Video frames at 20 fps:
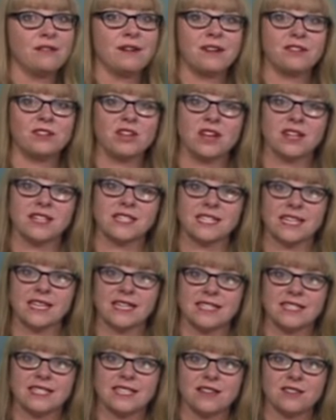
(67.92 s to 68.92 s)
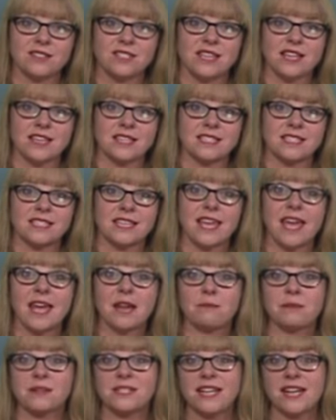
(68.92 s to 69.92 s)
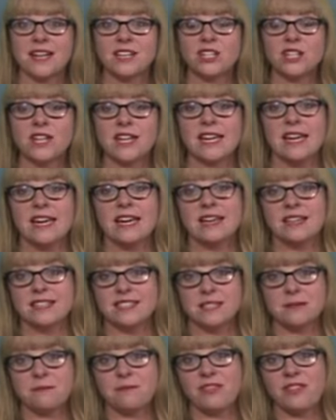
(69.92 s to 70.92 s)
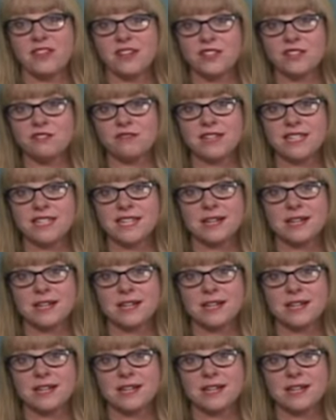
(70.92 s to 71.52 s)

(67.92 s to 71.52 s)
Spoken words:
around 19 Celsius. Again, potentially some thundery